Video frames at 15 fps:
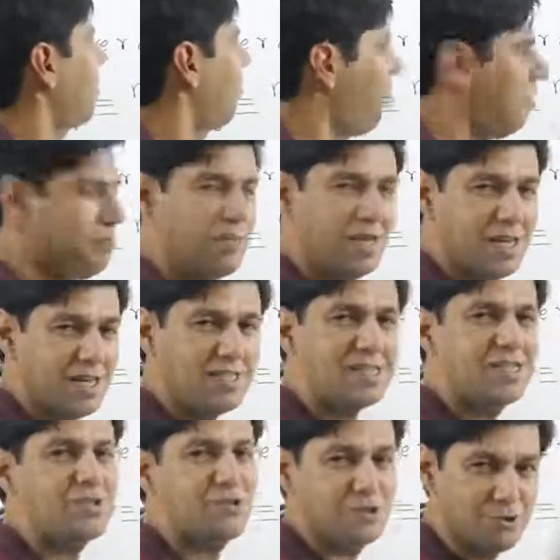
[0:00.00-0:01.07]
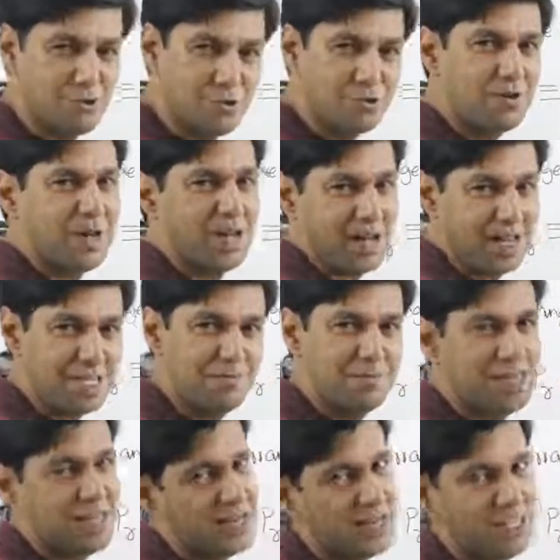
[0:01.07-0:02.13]
Combination you should go to an
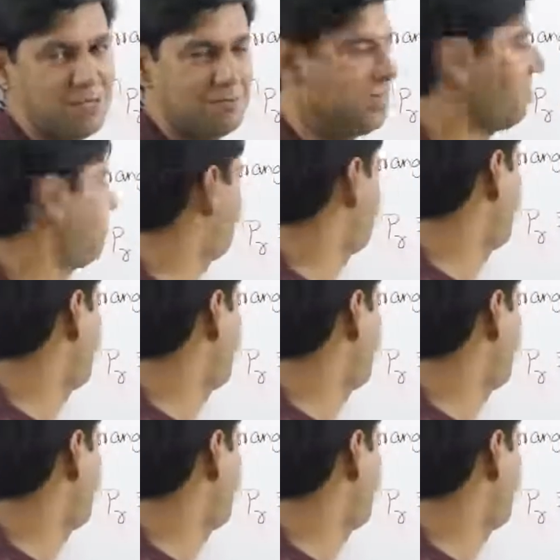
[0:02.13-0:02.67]
arrangement you